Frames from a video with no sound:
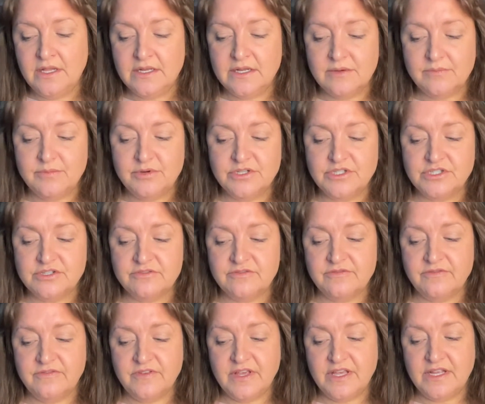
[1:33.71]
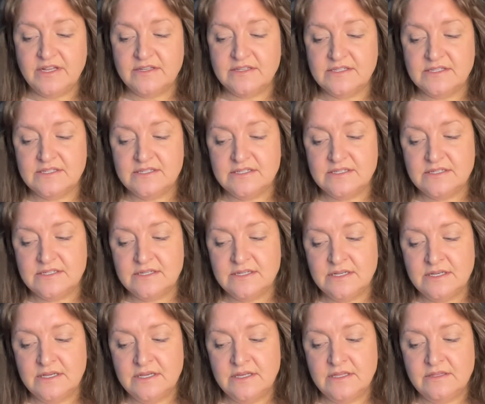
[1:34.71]
Now push your feet,
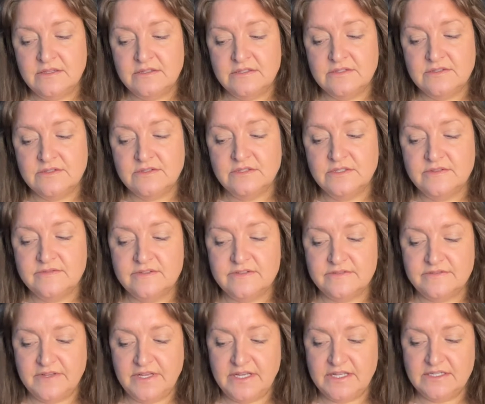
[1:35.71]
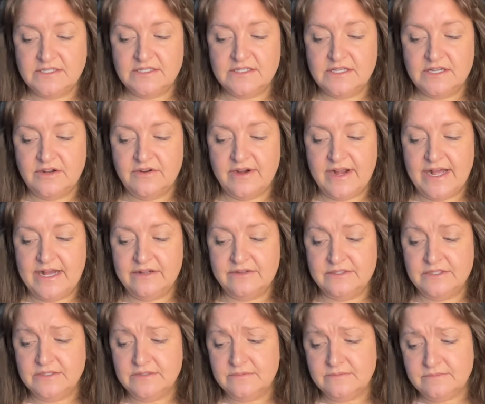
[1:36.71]
soles of your feet into the
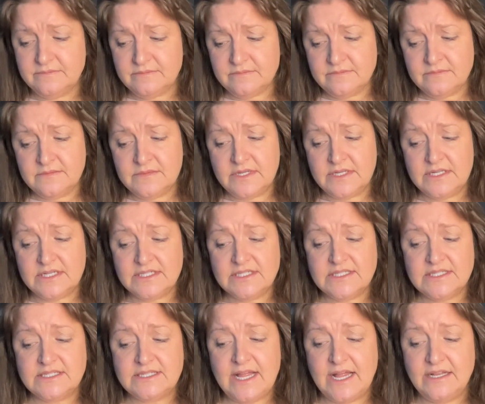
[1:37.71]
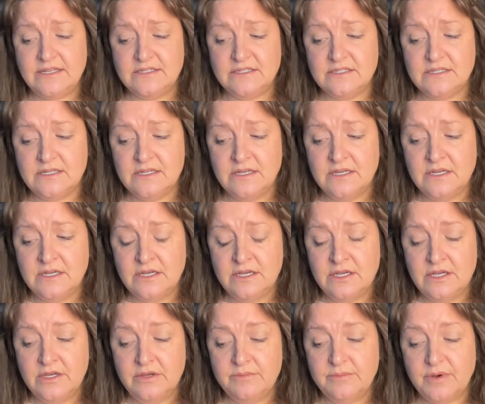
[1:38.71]
ground and extend
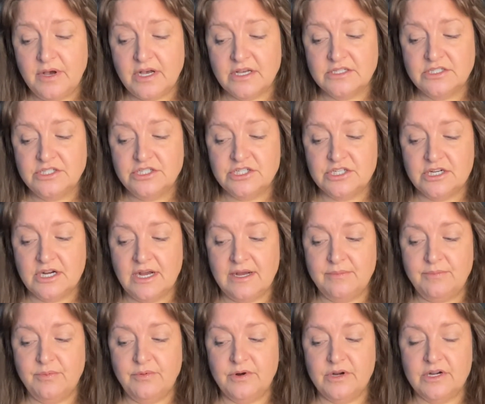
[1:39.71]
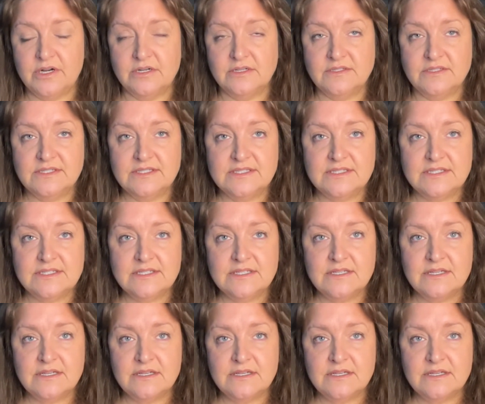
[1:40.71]
posture upwards.